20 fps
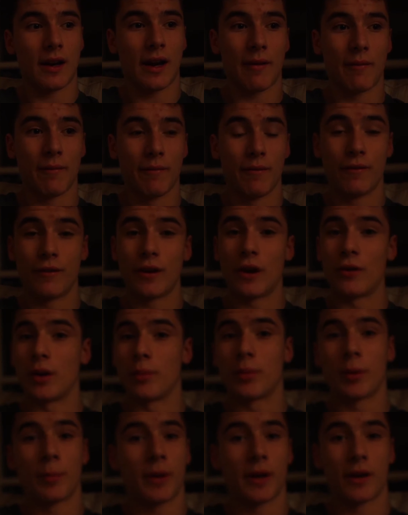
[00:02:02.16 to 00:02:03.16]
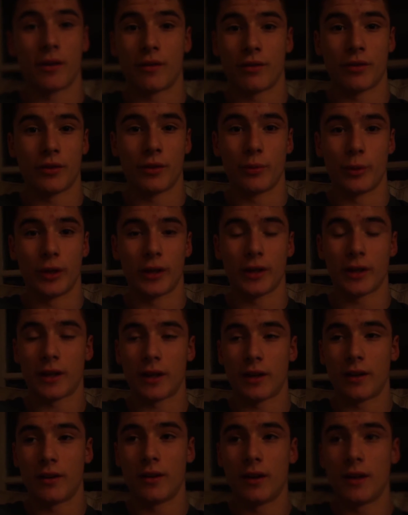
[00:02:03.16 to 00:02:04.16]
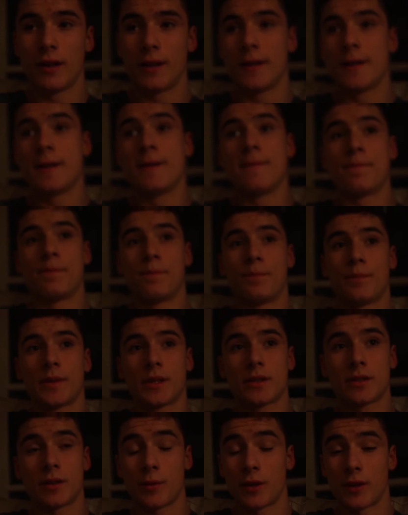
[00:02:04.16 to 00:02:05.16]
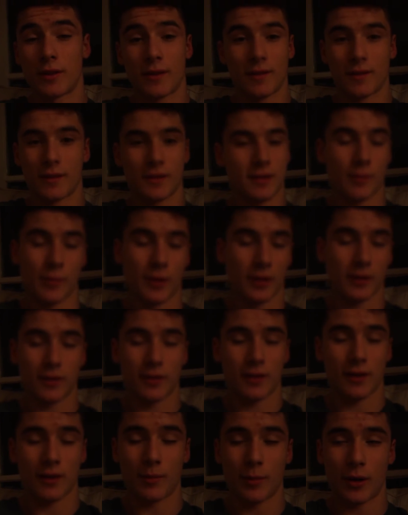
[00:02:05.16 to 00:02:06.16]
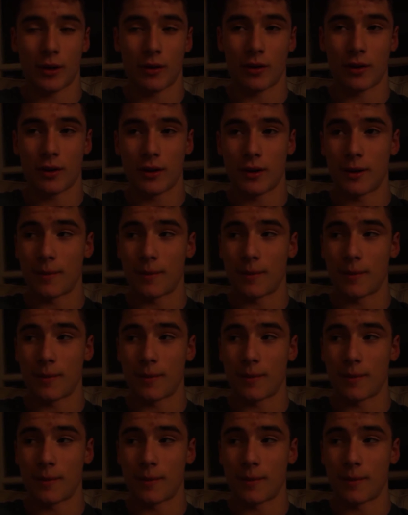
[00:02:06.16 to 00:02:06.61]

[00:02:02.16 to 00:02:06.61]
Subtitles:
I'm very prepared for the week ahead. Something to think about.